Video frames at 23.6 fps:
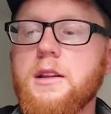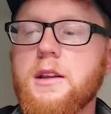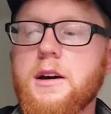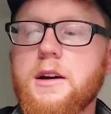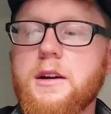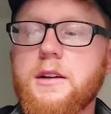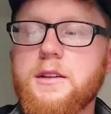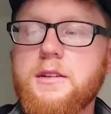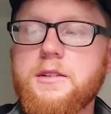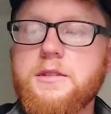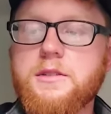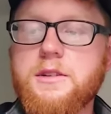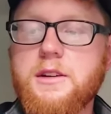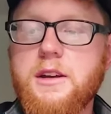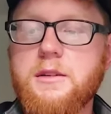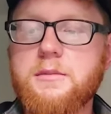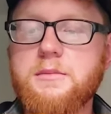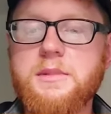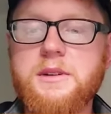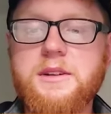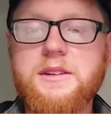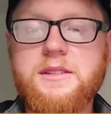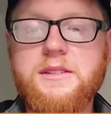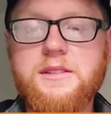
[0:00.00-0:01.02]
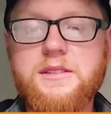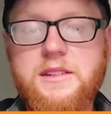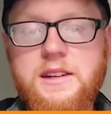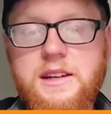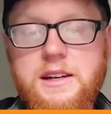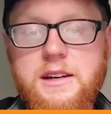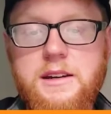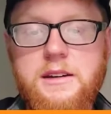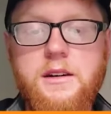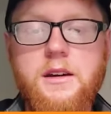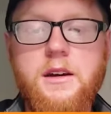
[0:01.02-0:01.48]
a lot of this can be
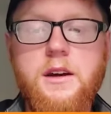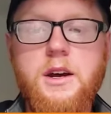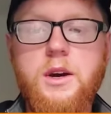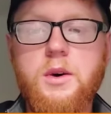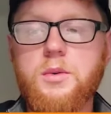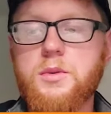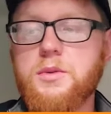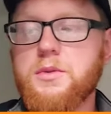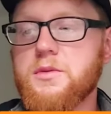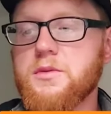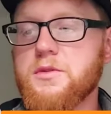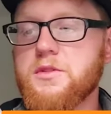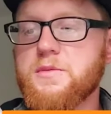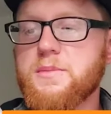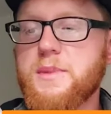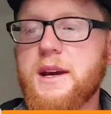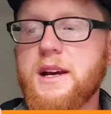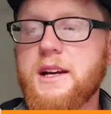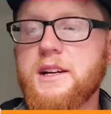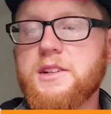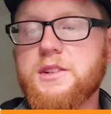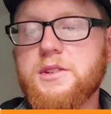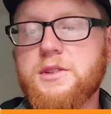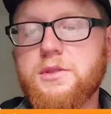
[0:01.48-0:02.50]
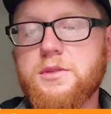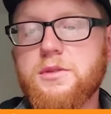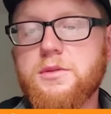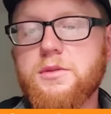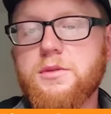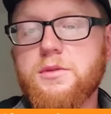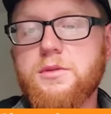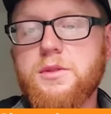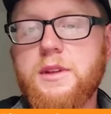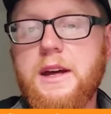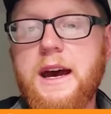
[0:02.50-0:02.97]
seen with respect
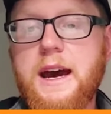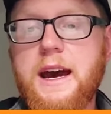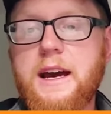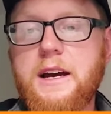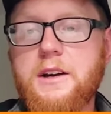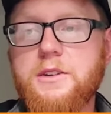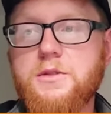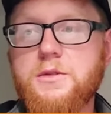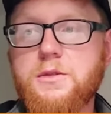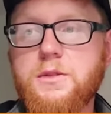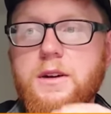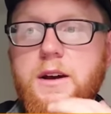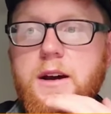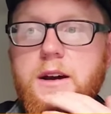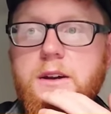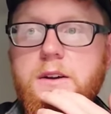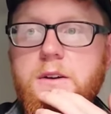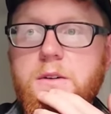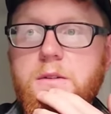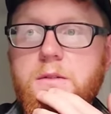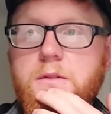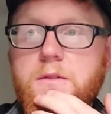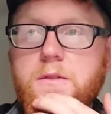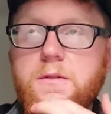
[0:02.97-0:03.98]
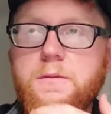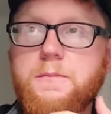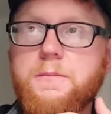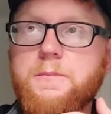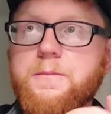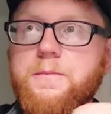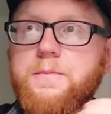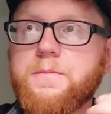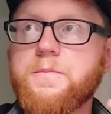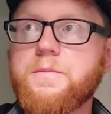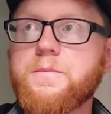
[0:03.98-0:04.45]
to the actual kind of
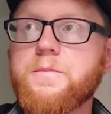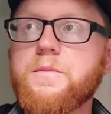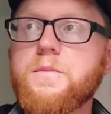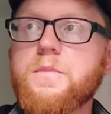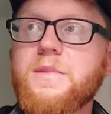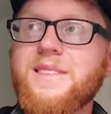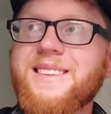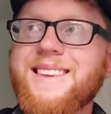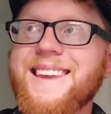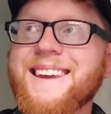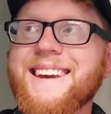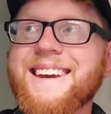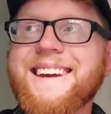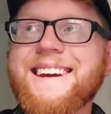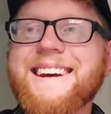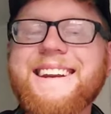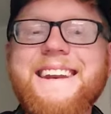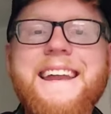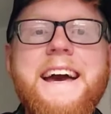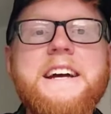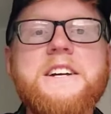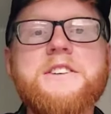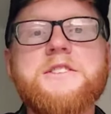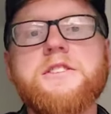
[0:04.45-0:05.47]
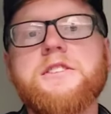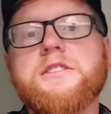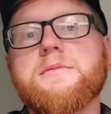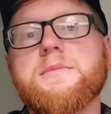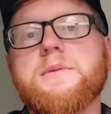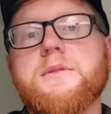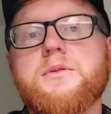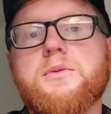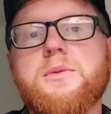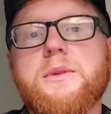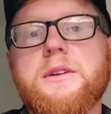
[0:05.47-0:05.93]

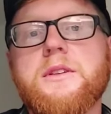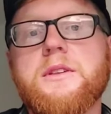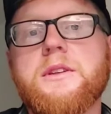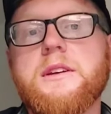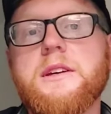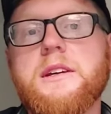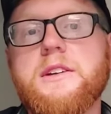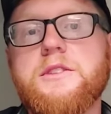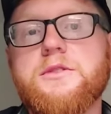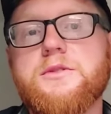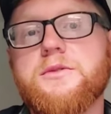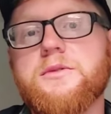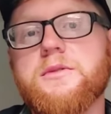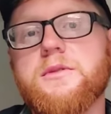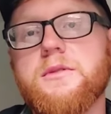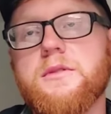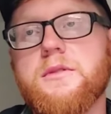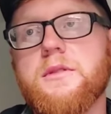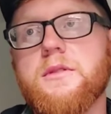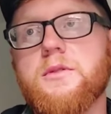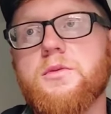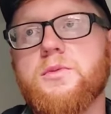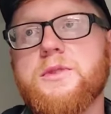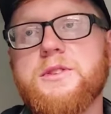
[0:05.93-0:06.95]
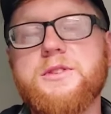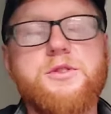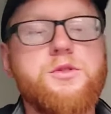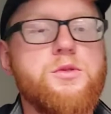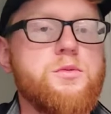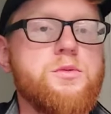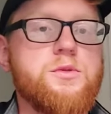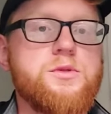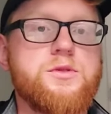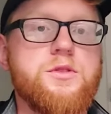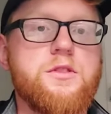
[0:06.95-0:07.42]
connections between each the
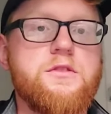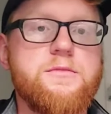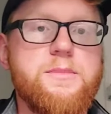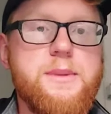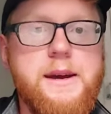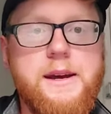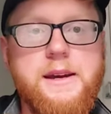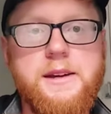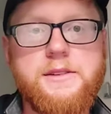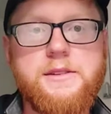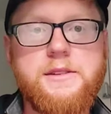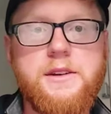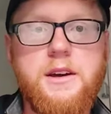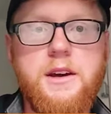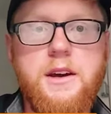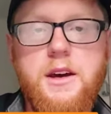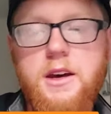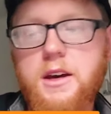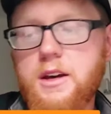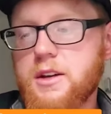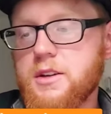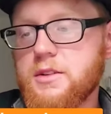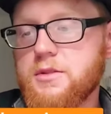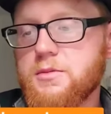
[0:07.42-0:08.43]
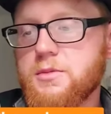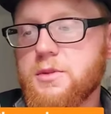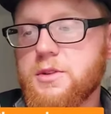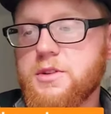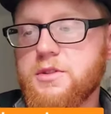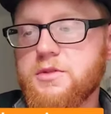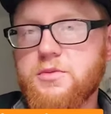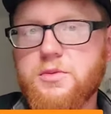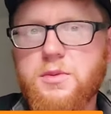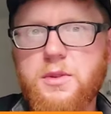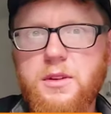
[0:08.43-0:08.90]
regional reserve banks,
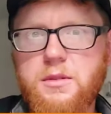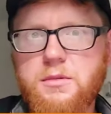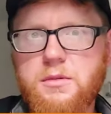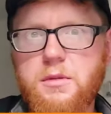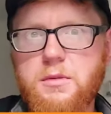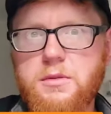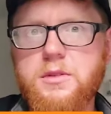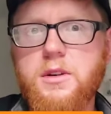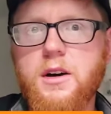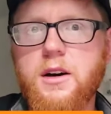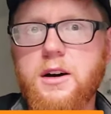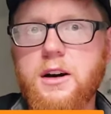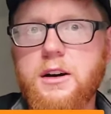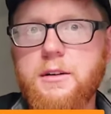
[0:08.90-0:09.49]
which is really what we're talking